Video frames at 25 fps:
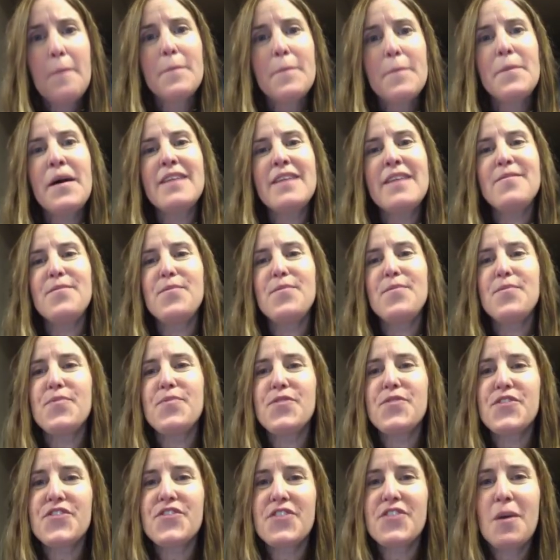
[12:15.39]
but
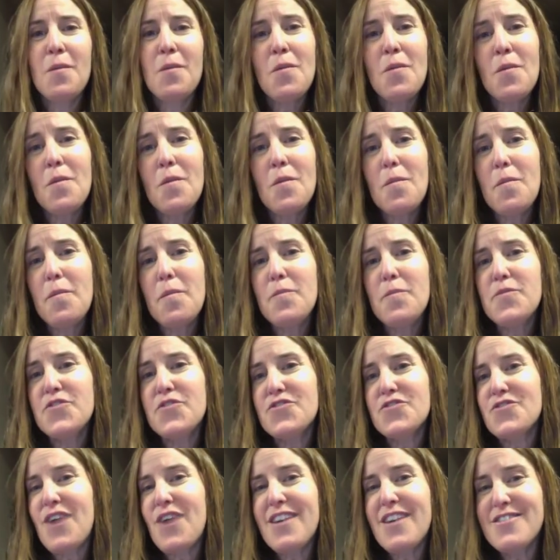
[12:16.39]
some
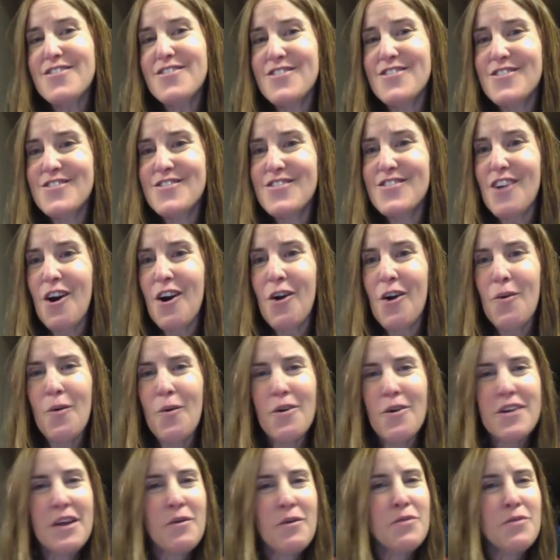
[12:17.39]
structures are
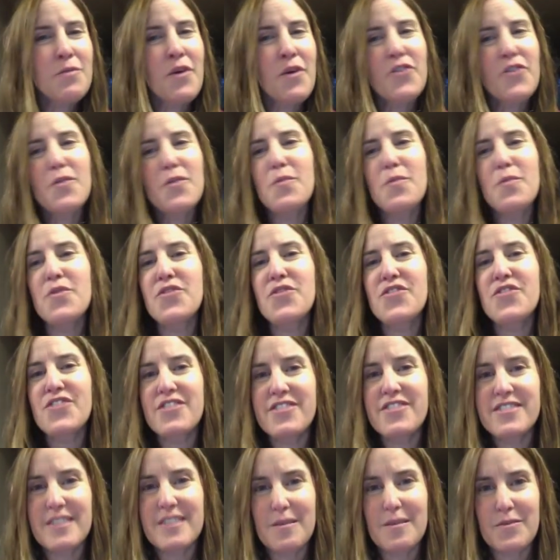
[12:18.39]
working with multiple
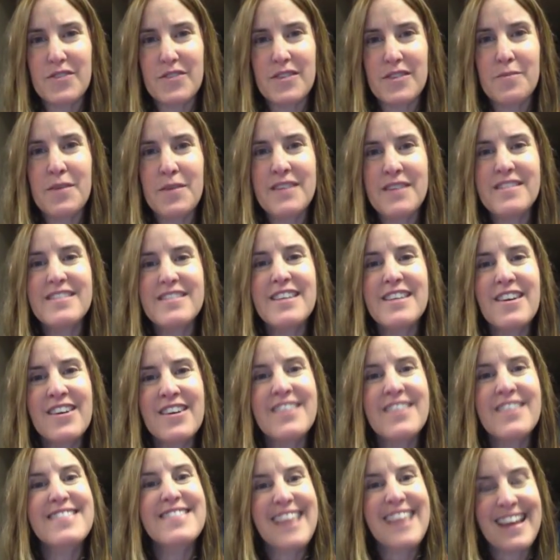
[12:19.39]
systems, and the mesentery
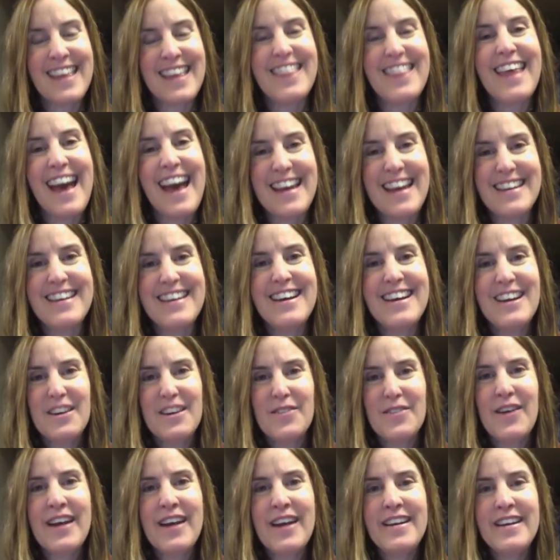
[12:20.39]
is like that,
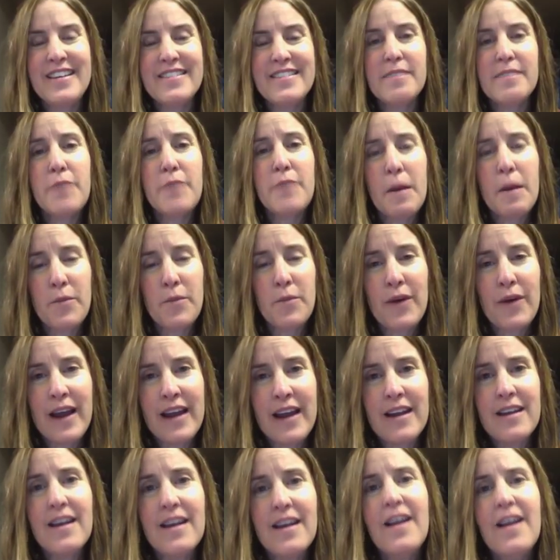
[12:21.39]
right? It's a
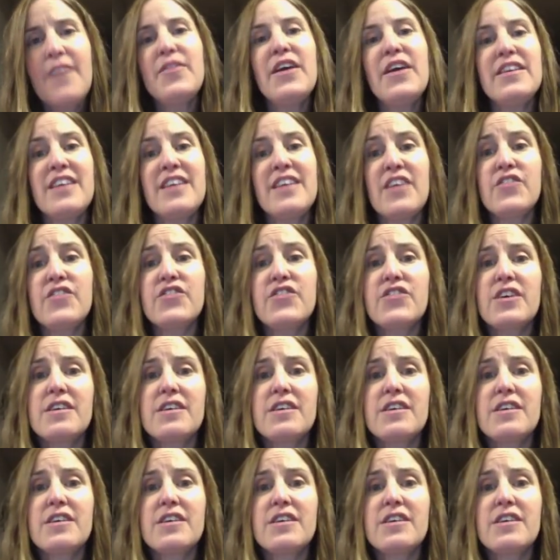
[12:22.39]
membrane that, yes,